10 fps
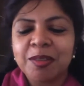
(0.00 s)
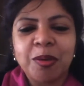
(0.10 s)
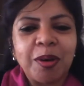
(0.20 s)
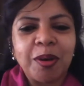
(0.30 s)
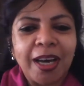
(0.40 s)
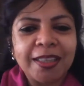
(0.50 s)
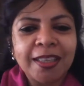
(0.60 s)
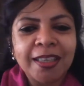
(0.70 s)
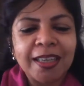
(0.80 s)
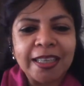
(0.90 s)
So I
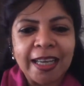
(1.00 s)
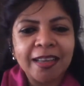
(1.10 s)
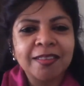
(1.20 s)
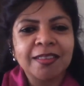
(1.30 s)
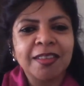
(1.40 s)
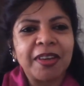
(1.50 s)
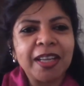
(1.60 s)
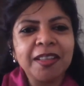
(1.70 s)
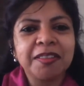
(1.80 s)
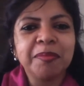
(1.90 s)
think tax is a
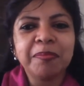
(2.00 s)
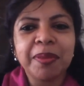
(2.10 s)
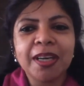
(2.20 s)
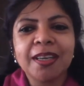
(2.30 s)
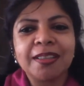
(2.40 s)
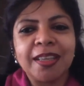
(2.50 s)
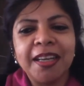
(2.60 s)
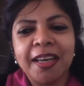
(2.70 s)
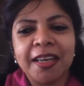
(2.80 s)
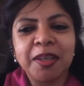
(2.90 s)
very simple
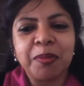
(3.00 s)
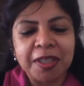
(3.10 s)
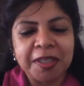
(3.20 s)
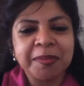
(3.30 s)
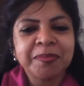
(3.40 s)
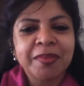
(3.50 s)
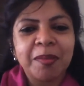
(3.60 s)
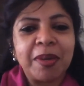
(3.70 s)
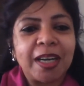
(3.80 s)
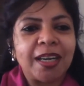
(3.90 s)
three-letter word,
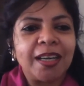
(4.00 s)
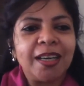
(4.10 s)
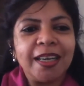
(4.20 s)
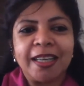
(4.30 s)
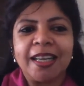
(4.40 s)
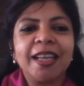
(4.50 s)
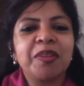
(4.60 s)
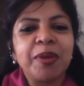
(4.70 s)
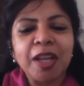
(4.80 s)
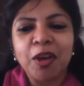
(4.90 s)
but it can get
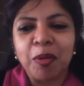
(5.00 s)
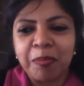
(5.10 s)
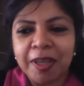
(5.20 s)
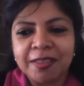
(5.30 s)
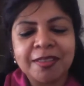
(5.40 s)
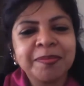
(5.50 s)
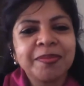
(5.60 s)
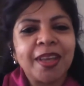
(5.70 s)
very complex.